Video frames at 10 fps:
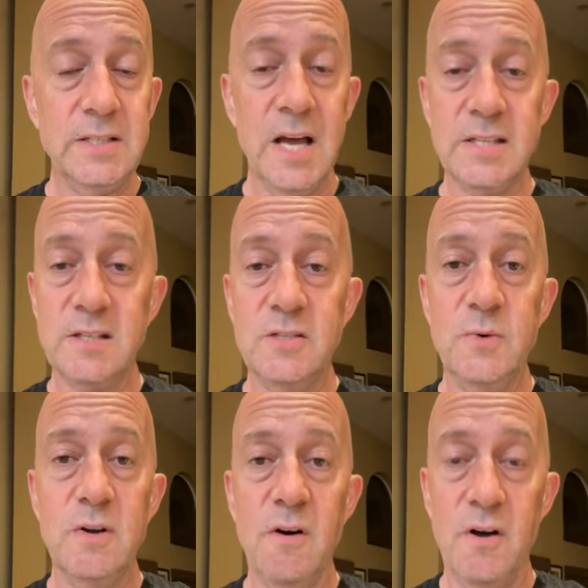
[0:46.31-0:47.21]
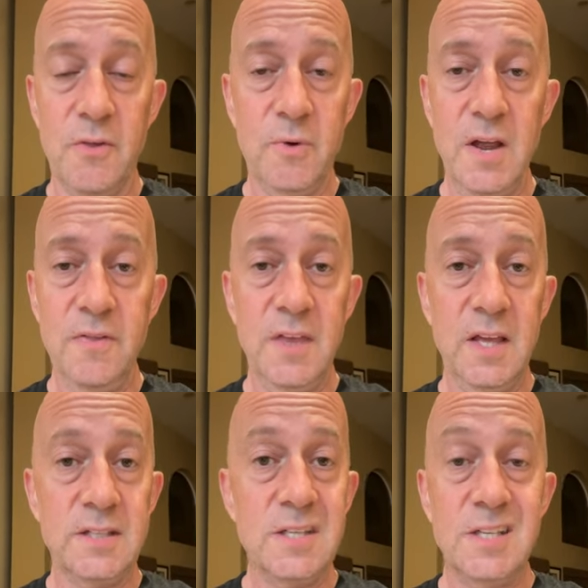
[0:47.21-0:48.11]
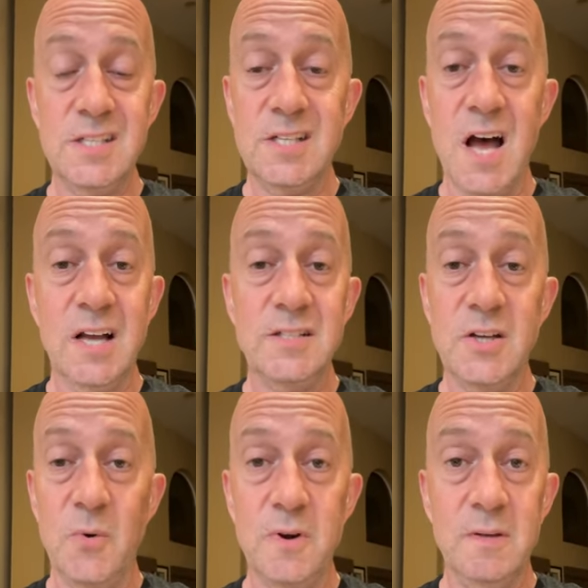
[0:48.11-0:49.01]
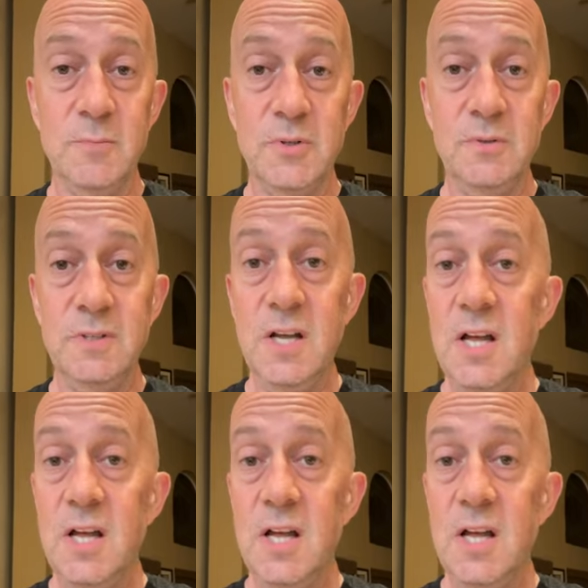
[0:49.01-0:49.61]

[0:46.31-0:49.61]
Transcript: Tesla's doing all the right things. This stock is going to the moon.